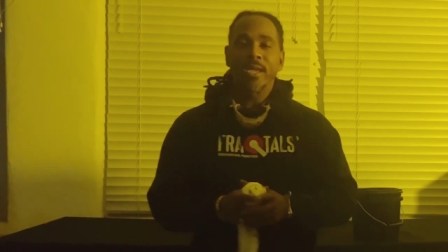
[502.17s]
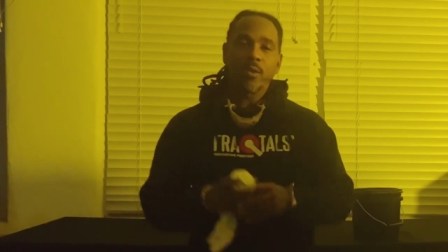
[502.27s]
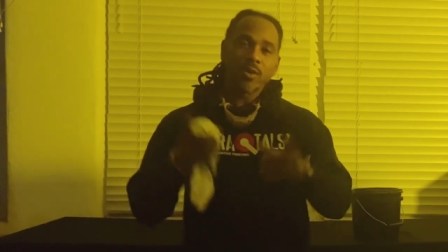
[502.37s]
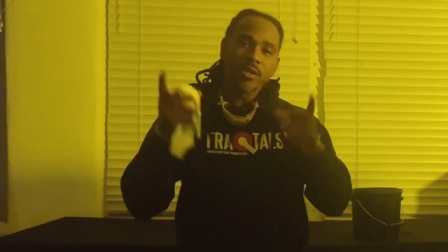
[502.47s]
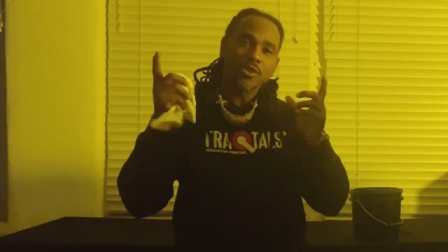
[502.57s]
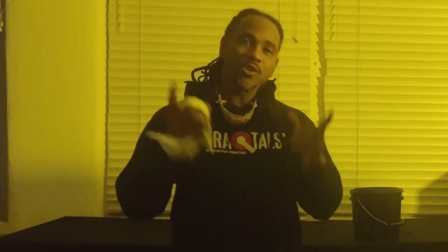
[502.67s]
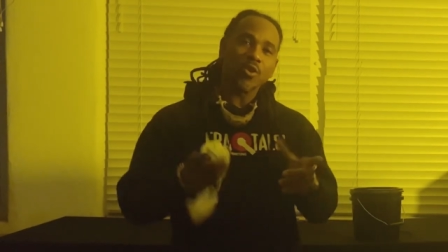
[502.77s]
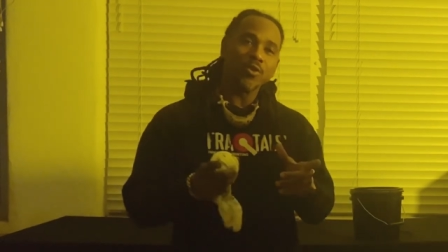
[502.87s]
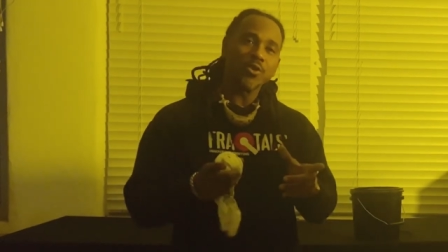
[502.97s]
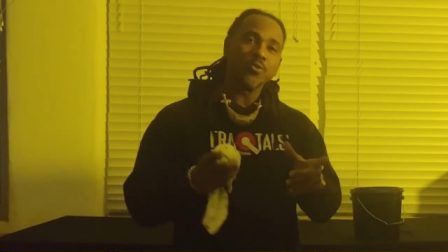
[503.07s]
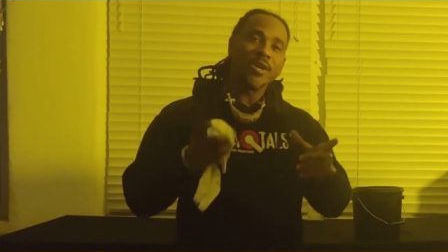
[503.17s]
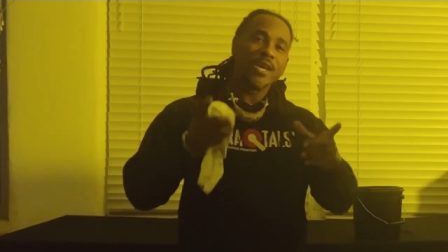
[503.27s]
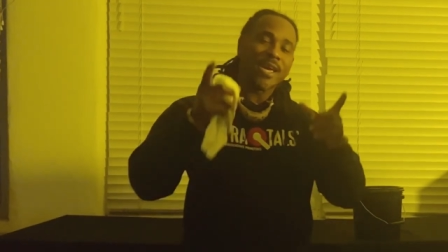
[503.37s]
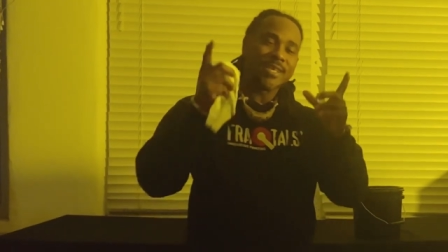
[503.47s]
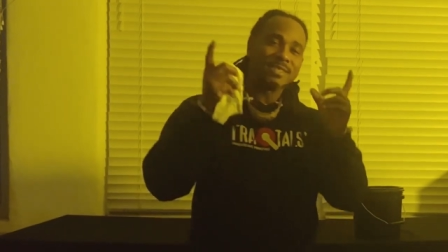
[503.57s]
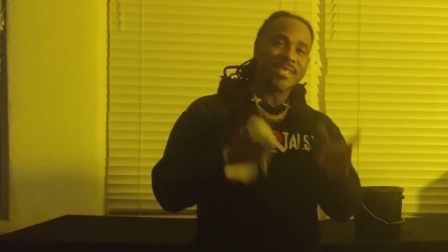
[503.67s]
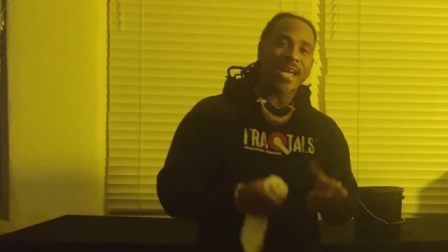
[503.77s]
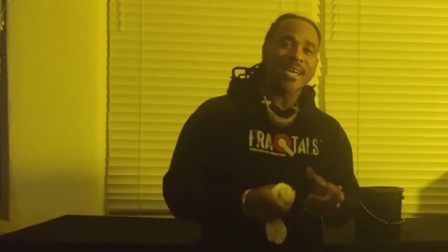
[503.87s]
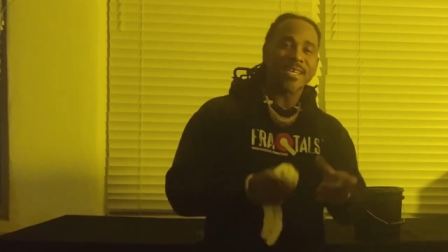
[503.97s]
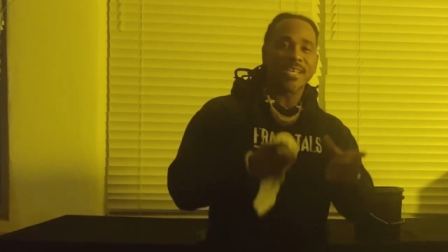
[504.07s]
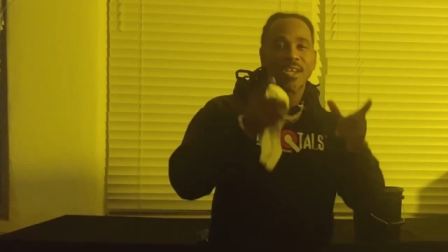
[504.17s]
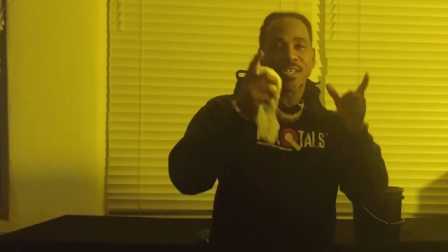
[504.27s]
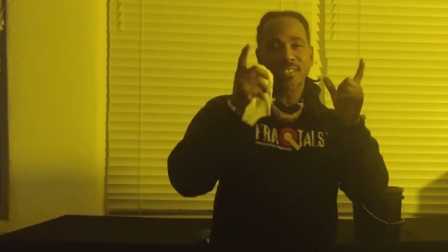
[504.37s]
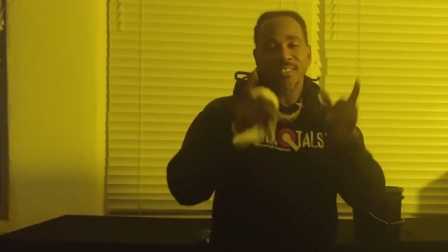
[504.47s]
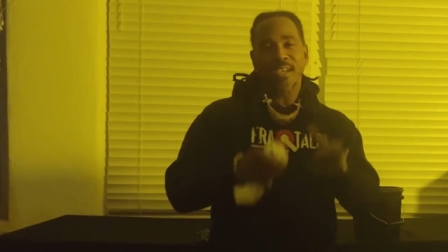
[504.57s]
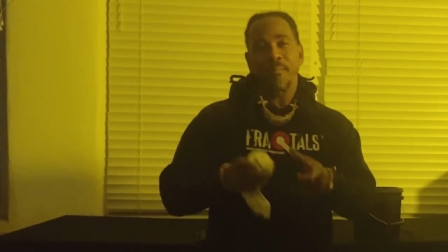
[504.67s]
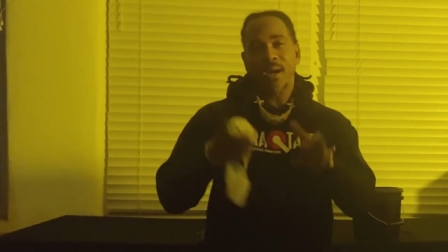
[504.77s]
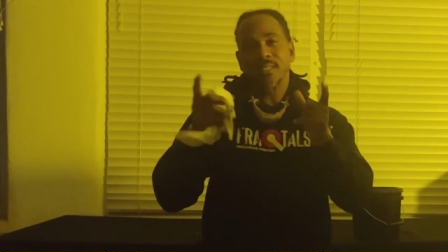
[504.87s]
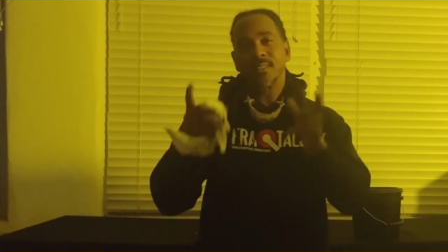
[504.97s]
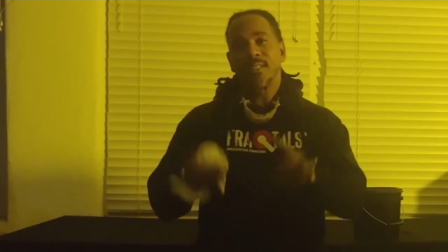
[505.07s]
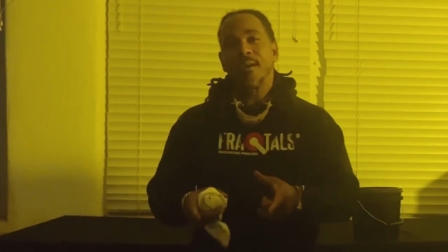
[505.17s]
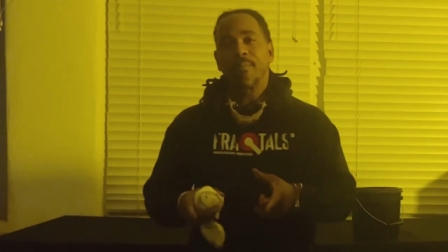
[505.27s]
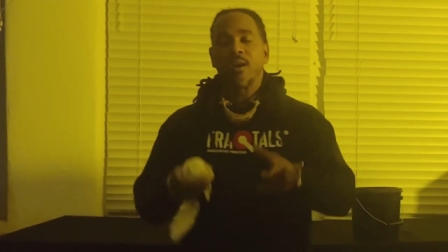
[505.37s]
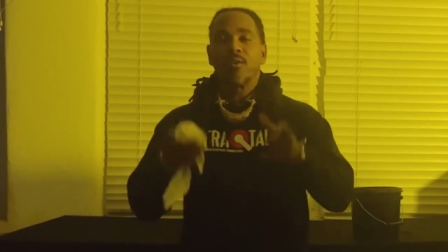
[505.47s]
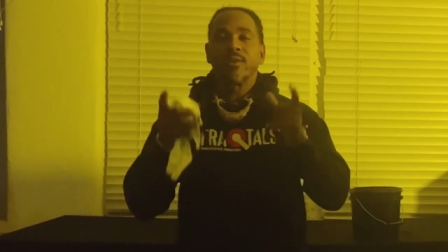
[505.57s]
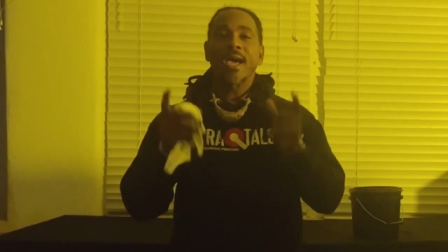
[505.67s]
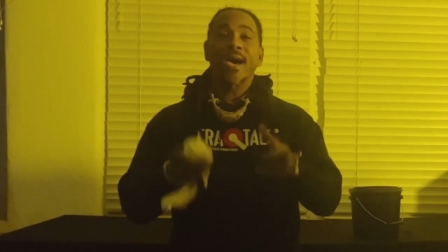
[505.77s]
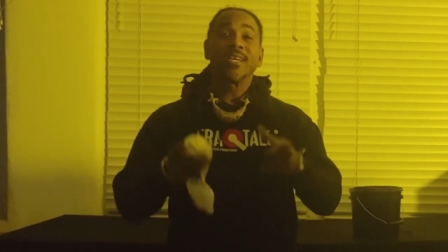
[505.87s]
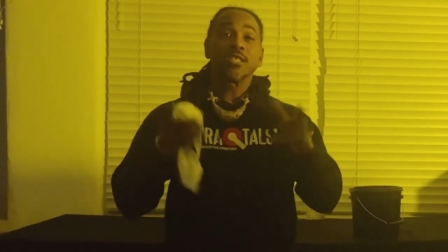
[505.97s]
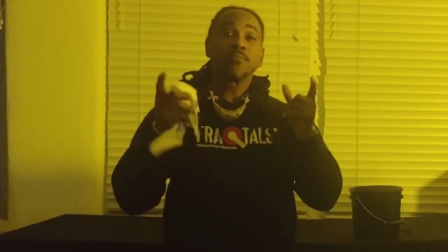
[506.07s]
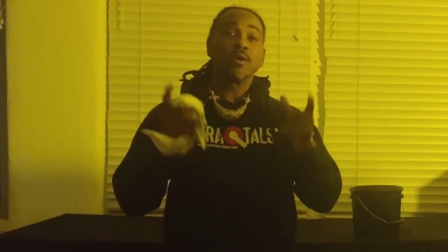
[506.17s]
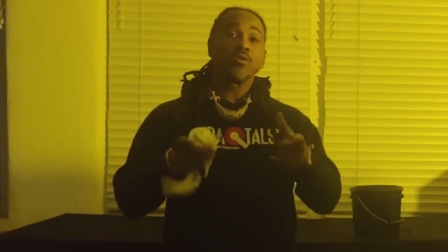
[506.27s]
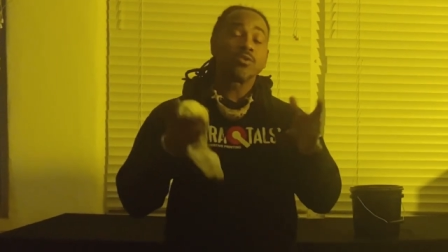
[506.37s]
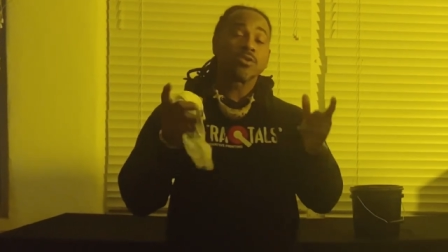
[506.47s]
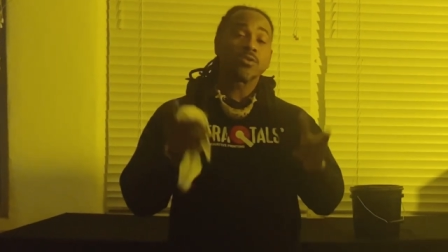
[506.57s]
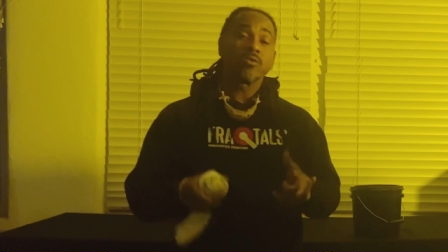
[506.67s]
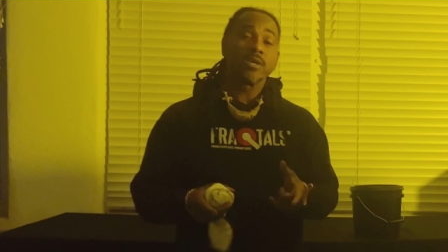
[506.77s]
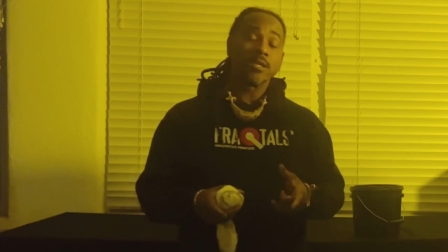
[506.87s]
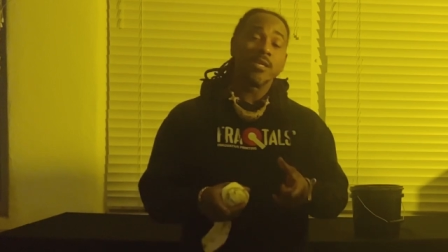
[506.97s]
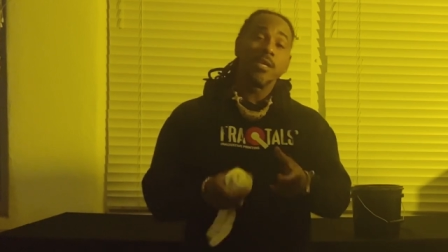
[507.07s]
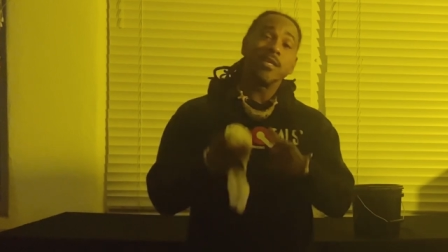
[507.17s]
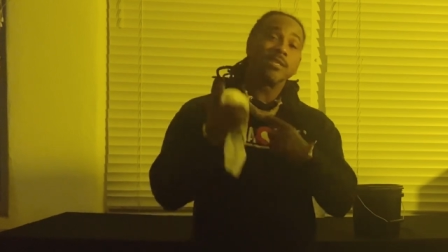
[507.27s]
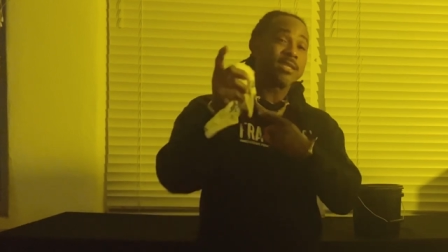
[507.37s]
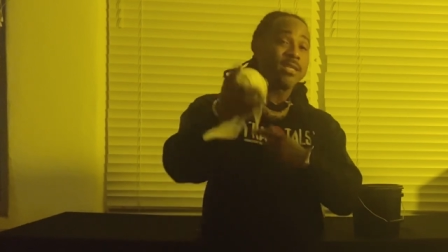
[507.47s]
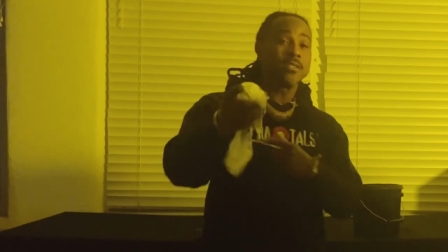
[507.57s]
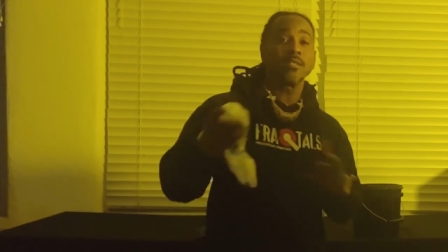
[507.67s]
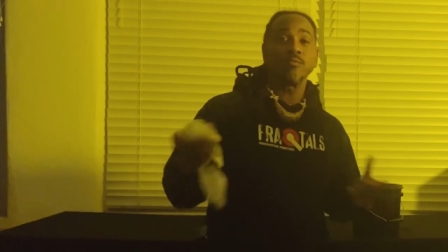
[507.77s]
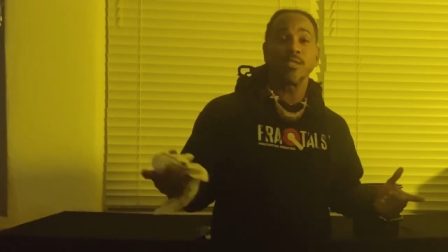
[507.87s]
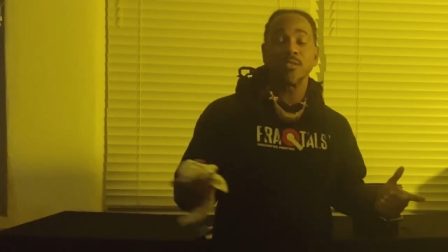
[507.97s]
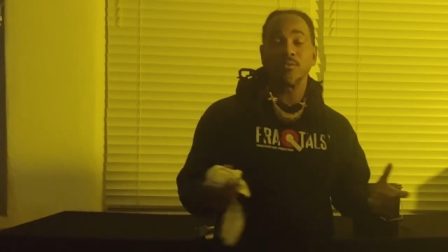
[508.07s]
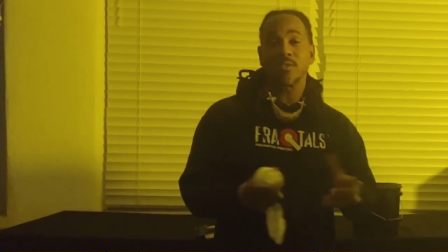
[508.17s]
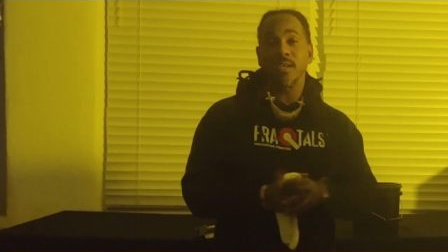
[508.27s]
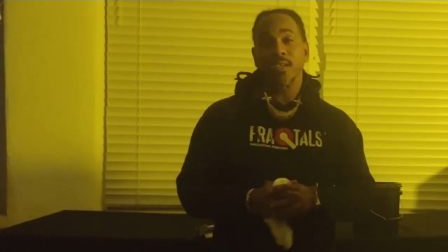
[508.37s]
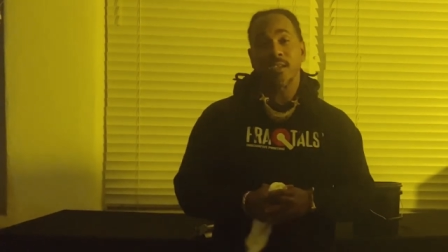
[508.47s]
And we're gonna show you exactly step by step on how to expose the screen. And it's easier than what you think.